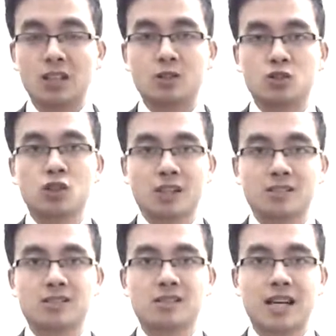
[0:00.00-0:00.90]

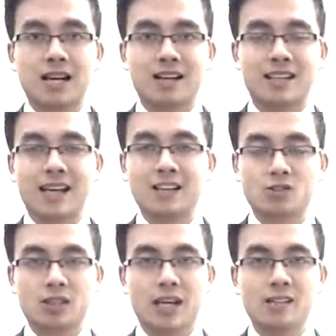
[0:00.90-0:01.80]
adjust our
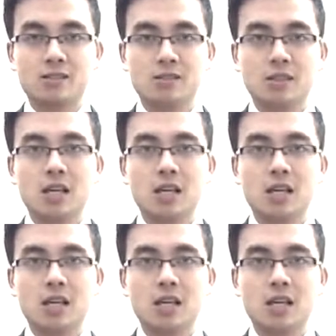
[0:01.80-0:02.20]
cash account